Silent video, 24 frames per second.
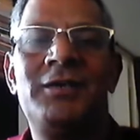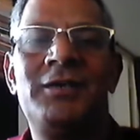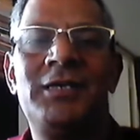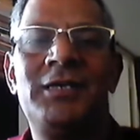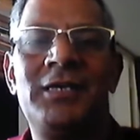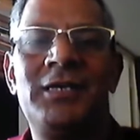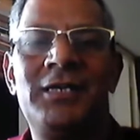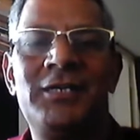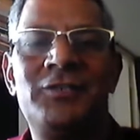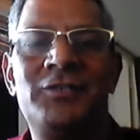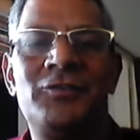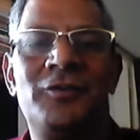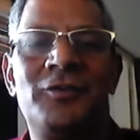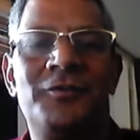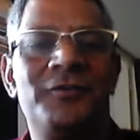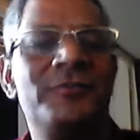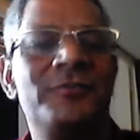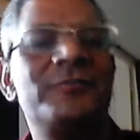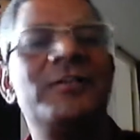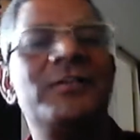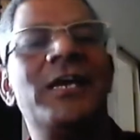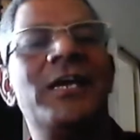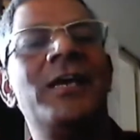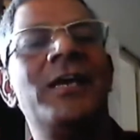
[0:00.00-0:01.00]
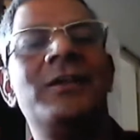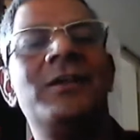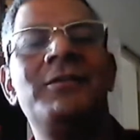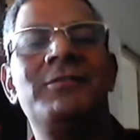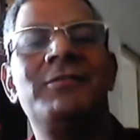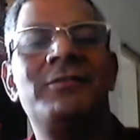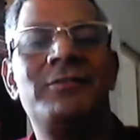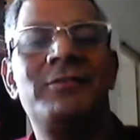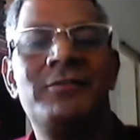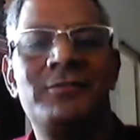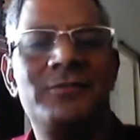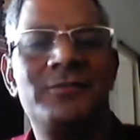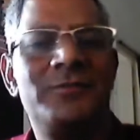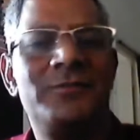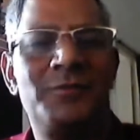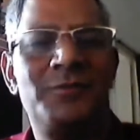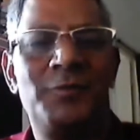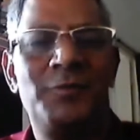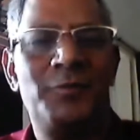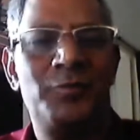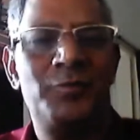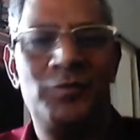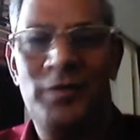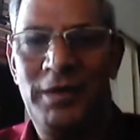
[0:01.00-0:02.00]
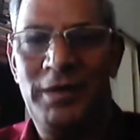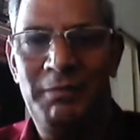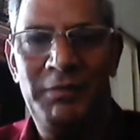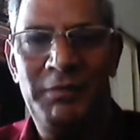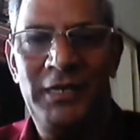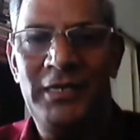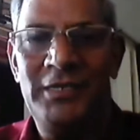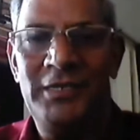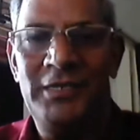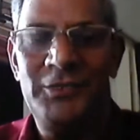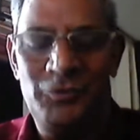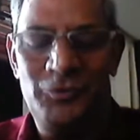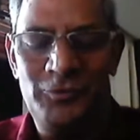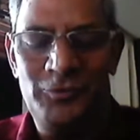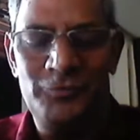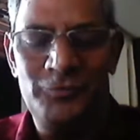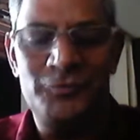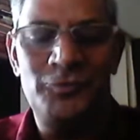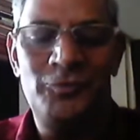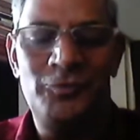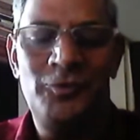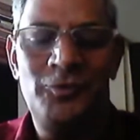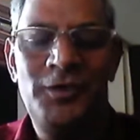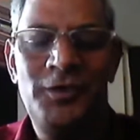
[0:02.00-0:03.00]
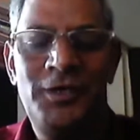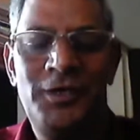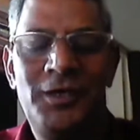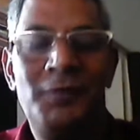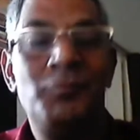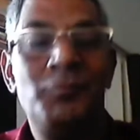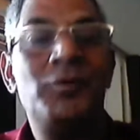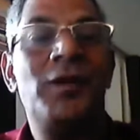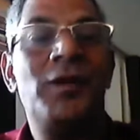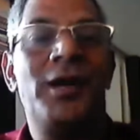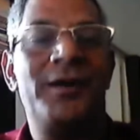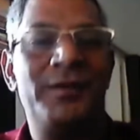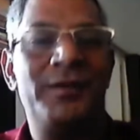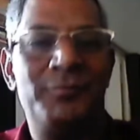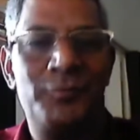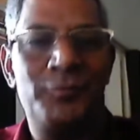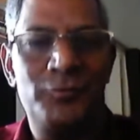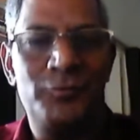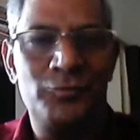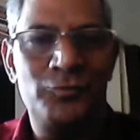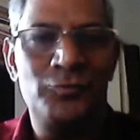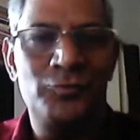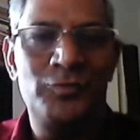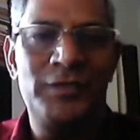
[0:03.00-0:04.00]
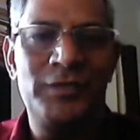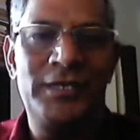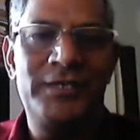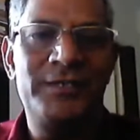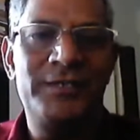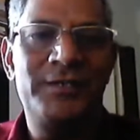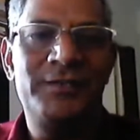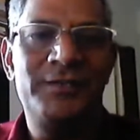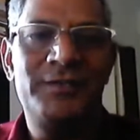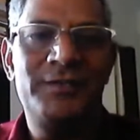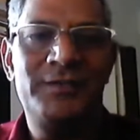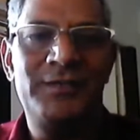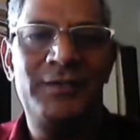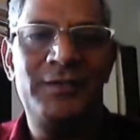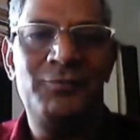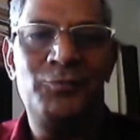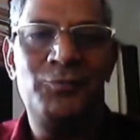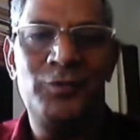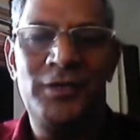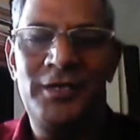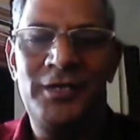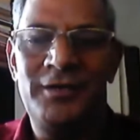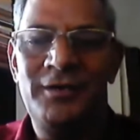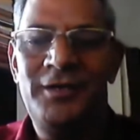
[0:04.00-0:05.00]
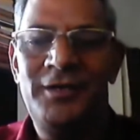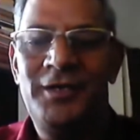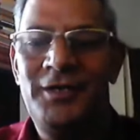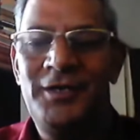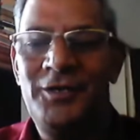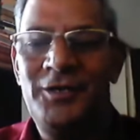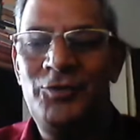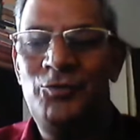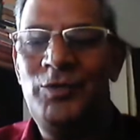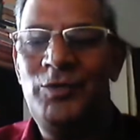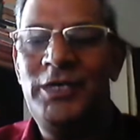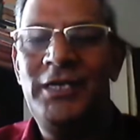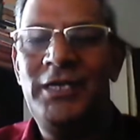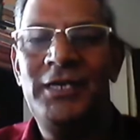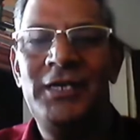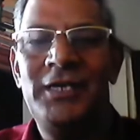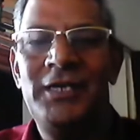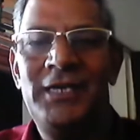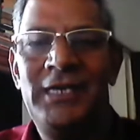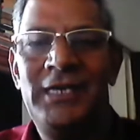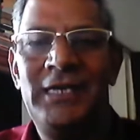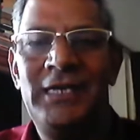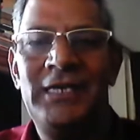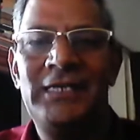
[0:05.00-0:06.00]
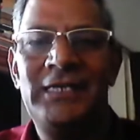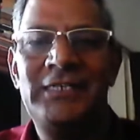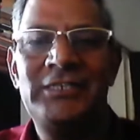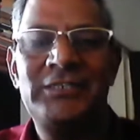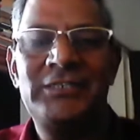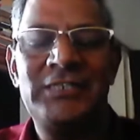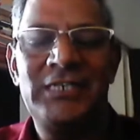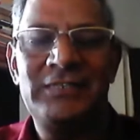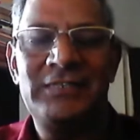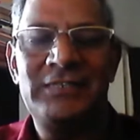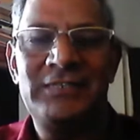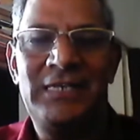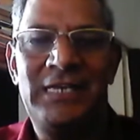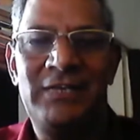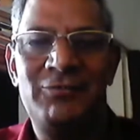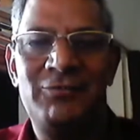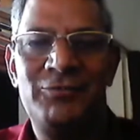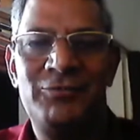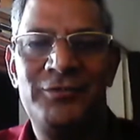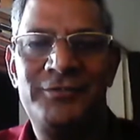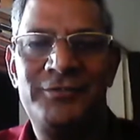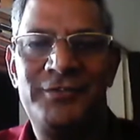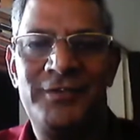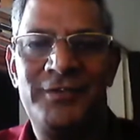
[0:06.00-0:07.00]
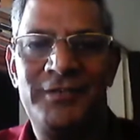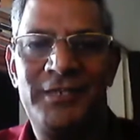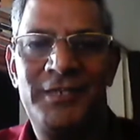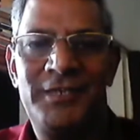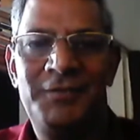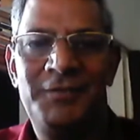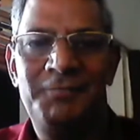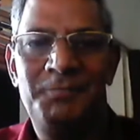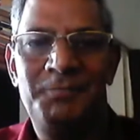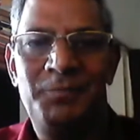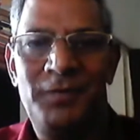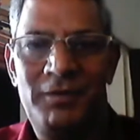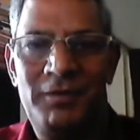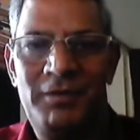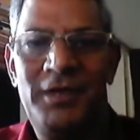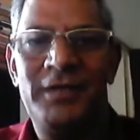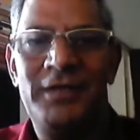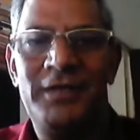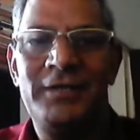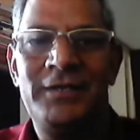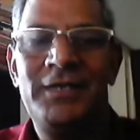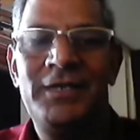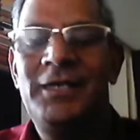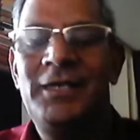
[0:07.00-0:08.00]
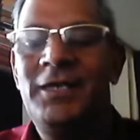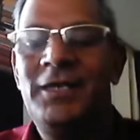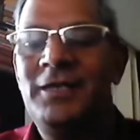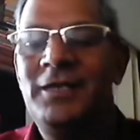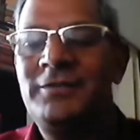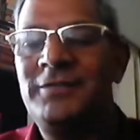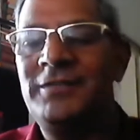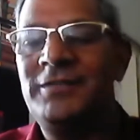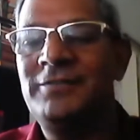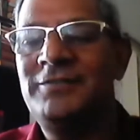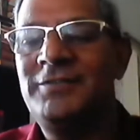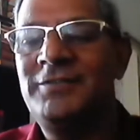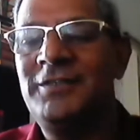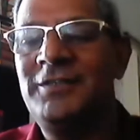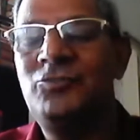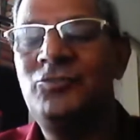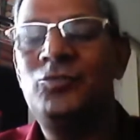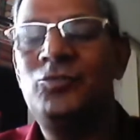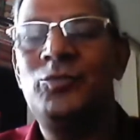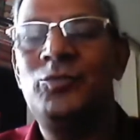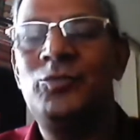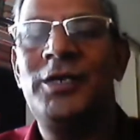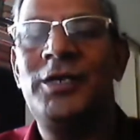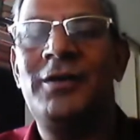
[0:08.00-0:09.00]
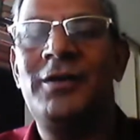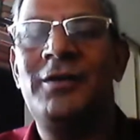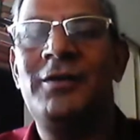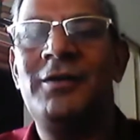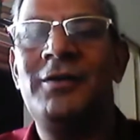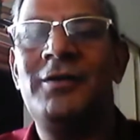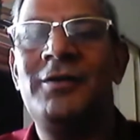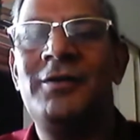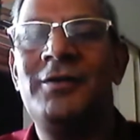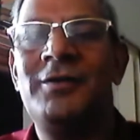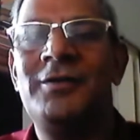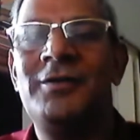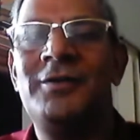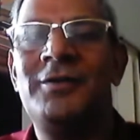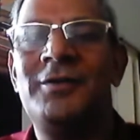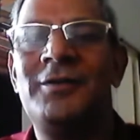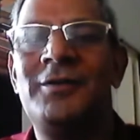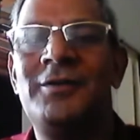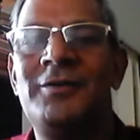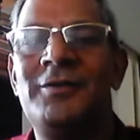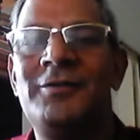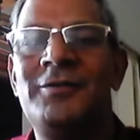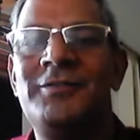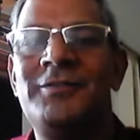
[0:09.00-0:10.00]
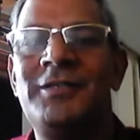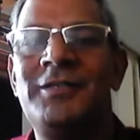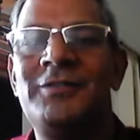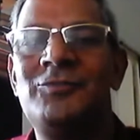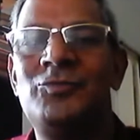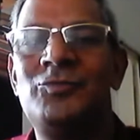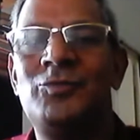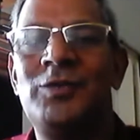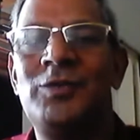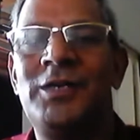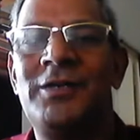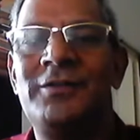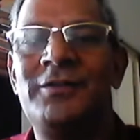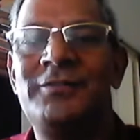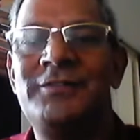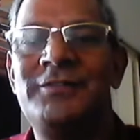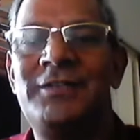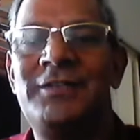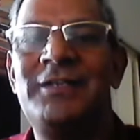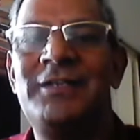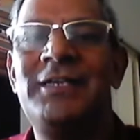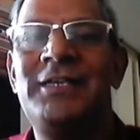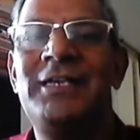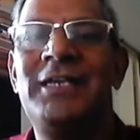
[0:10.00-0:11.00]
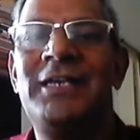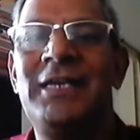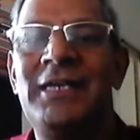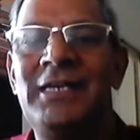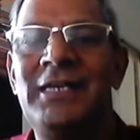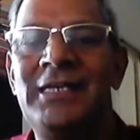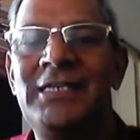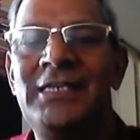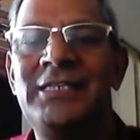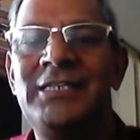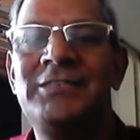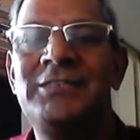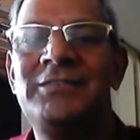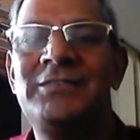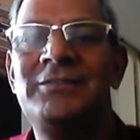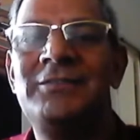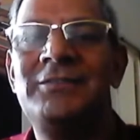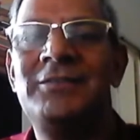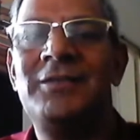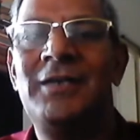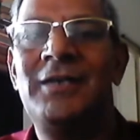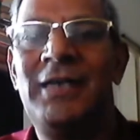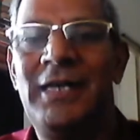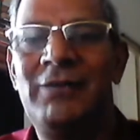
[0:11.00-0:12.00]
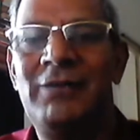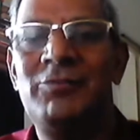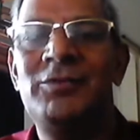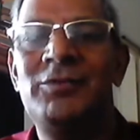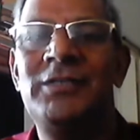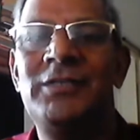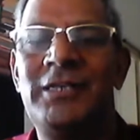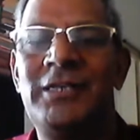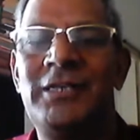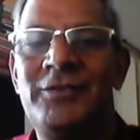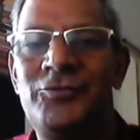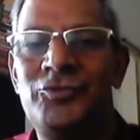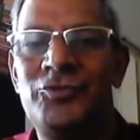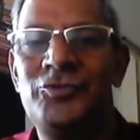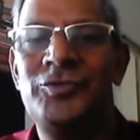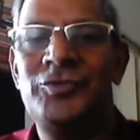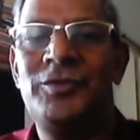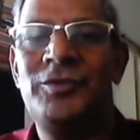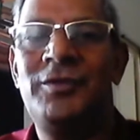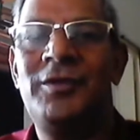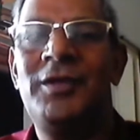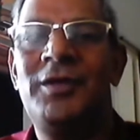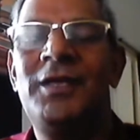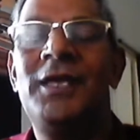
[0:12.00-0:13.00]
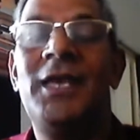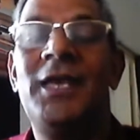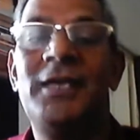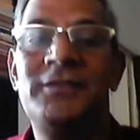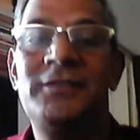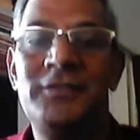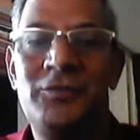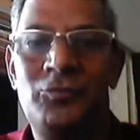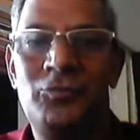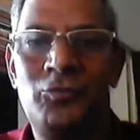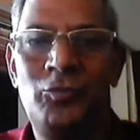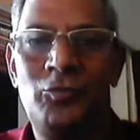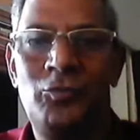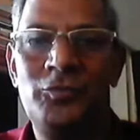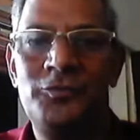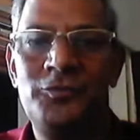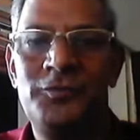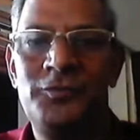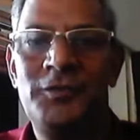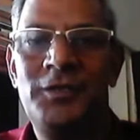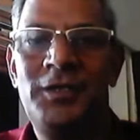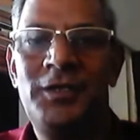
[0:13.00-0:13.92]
English honors, and some of you are MA English also. We can't afford to do that if we are doing English as a language study, right? Since we are studying English language and literature as a course,